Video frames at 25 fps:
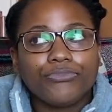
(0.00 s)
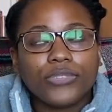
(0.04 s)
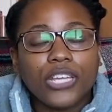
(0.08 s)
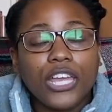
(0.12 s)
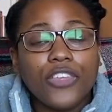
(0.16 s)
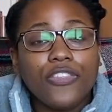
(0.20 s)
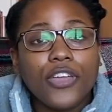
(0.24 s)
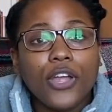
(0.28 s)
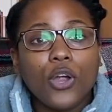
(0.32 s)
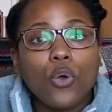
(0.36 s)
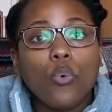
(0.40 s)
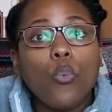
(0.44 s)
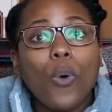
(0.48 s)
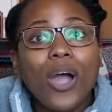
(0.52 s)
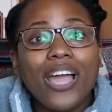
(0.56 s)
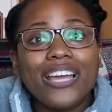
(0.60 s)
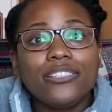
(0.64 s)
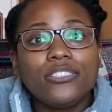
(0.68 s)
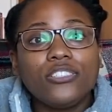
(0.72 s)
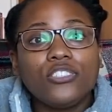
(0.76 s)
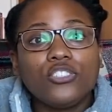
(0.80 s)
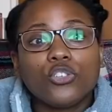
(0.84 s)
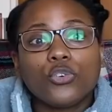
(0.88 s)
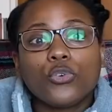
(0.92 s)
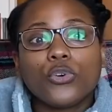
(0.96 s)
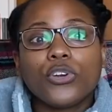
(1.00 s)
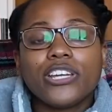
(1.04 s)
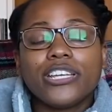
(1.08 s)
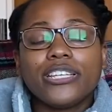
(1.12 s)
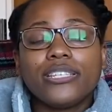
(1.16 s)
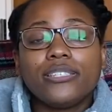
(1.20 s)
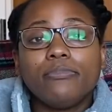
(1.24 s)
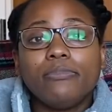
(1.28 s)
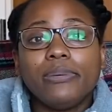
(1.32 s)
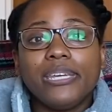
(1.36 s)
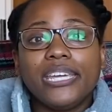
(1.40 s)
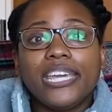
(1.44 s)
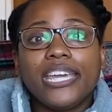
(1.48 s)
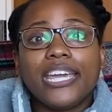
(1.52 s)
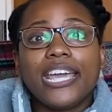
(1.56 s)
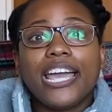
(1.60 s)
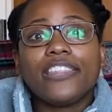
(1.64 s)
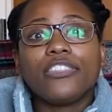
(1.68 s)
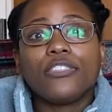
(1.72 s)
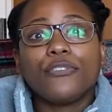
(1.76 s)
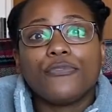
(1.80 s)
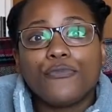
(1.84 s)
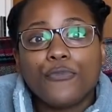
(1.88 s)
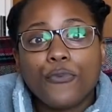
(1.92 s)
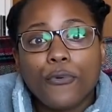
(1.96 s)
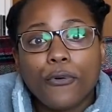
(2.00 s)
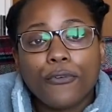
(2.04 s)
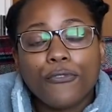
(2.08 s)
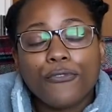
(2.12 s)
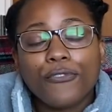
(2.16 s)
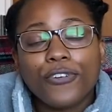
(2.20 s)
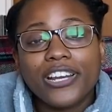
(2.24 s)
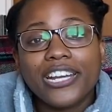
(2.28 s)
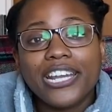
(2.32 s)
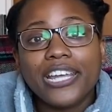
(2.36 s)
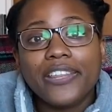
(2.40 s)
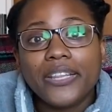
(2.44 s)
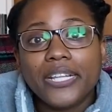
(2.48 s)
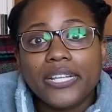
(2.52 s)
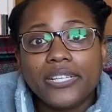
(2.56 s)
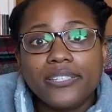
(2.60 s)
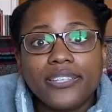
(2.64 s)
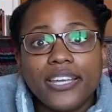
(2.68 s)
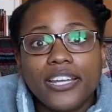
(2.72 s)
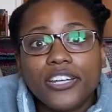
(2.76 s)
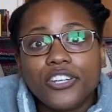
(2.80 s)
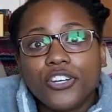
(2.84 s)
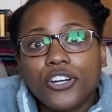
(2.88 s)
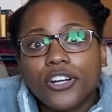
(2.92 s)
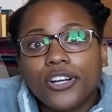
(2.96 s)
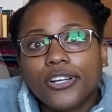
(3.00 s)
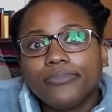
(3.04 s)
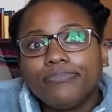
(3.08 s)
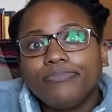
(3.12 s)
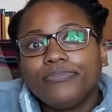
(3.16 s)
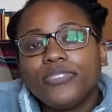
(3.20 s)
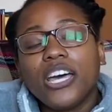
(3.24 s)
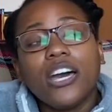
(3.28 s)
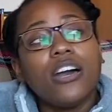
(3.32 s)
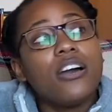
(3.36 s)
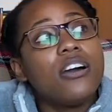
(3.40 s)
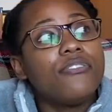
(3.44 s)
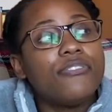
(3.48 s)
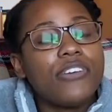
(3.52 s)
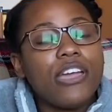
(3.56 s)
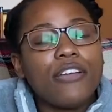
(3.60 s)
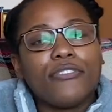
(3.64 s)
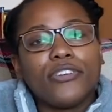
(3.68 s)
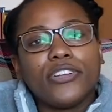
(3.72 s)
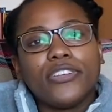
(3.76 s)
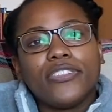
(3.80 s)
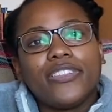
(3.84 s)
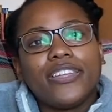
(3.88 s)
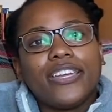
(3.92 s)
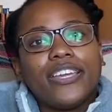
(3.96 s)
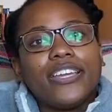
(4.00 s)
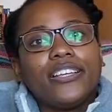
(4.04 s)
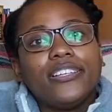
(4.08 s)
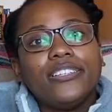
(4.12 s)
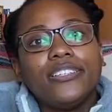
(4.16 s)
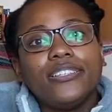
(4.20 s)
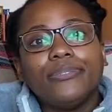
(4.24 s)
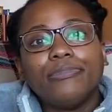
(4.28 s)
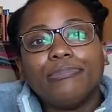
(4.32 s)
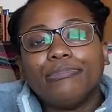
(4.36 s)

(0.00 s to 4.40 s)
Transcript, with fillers: their white stories being at the forefront and the center of everything.